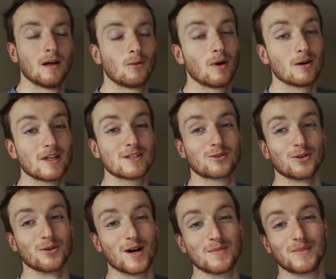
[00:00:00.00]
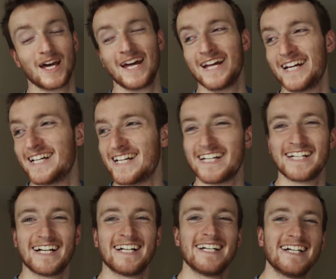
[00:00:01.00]
Well, that screwed up.
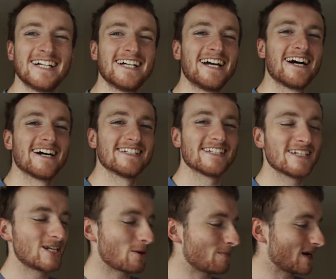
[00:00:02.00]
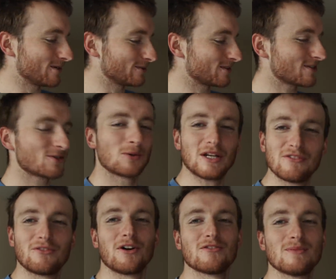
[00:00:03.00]
I did about
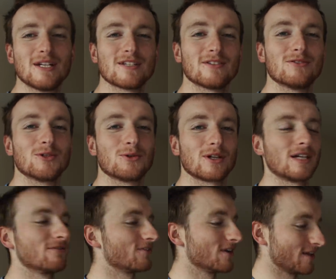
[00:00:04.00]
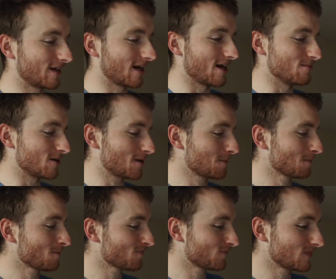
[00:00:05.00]
25 minutes of talking in front of the camera,
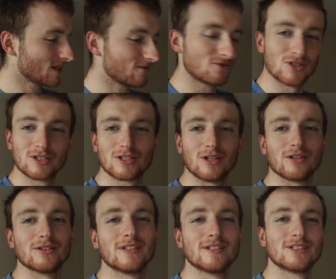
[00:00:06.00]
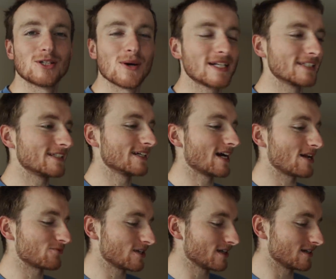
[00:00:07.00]
just gone to edit it
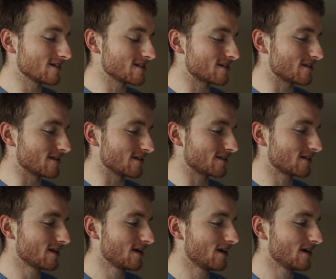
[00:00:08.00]
and realised that